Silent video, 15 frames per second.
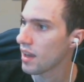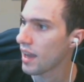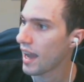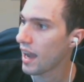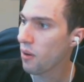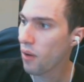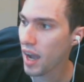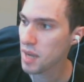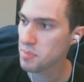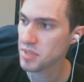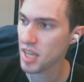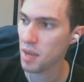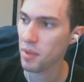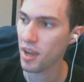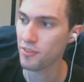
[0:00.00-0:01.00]
hyped
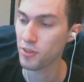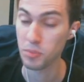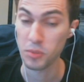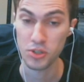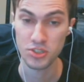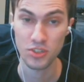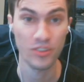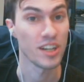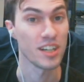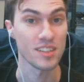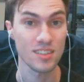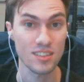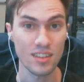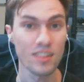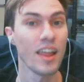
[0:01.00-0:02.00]
am I for
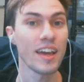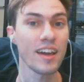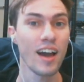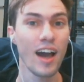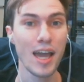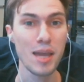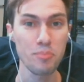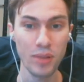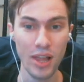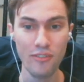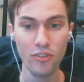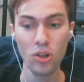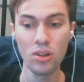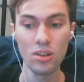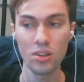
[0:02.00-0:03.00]
Perseverance? Like hype
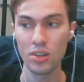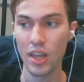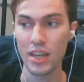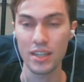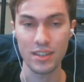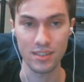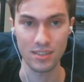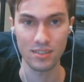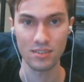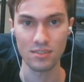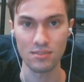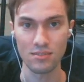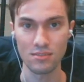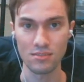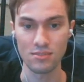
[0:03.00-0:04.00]
level, like
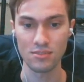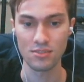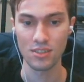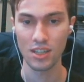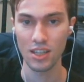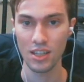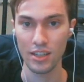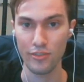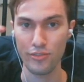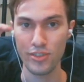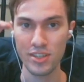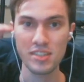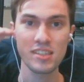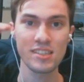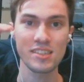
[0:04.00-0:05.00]

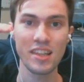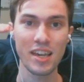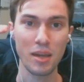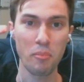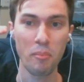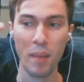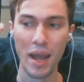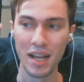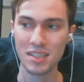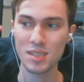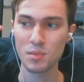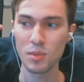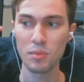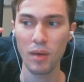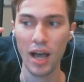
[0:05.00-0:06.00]
this is like
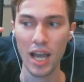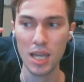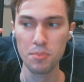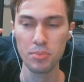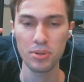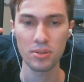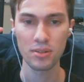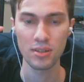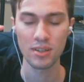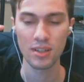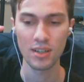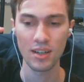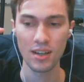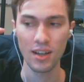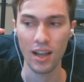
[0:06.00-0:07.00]
maximum hype.
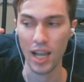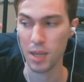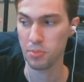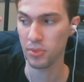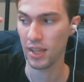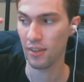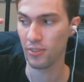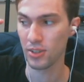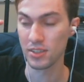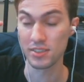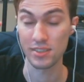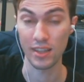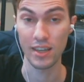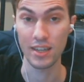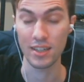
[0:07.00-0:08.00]
Hype level is
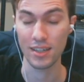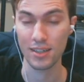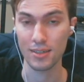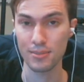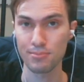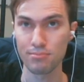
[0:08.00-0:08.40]
like